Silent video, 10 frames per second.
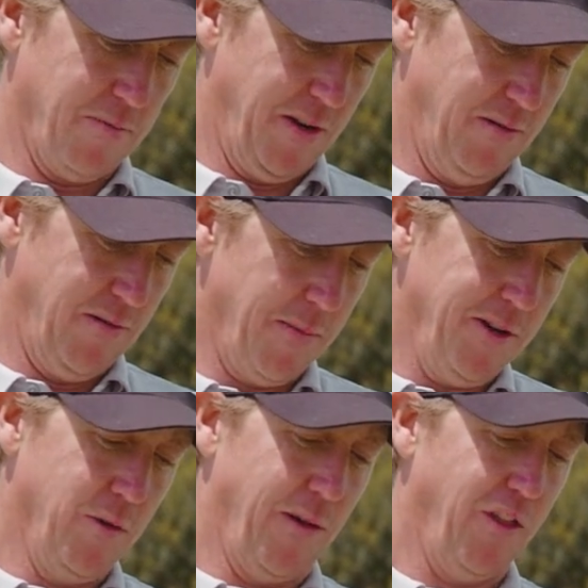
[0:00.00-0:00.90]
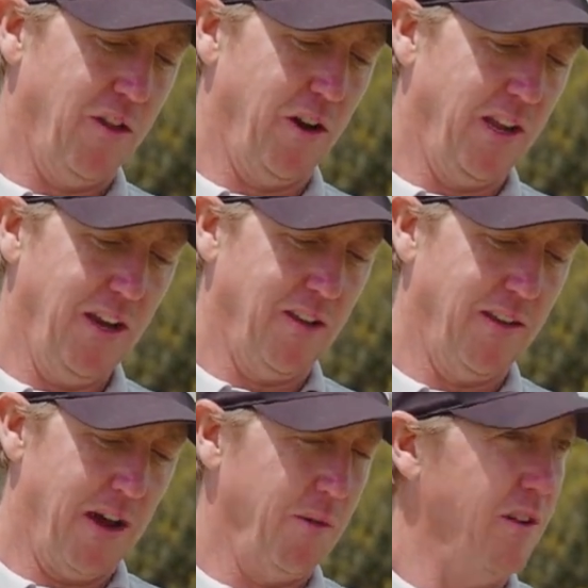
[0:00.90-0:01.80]
I mean, I've been doing that for 30 years
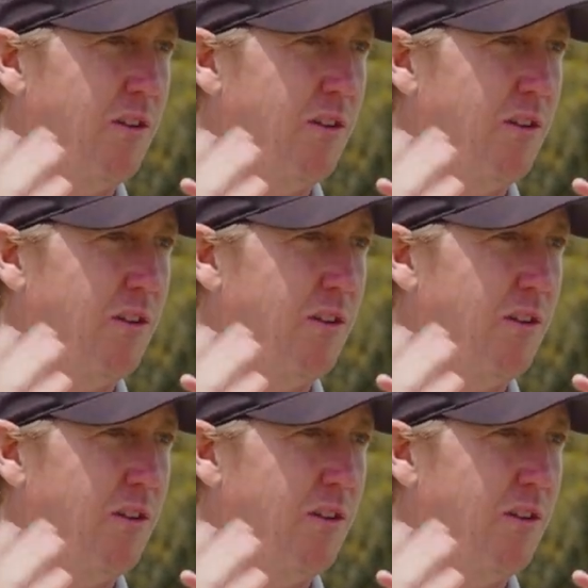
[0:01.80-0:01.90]
and they were the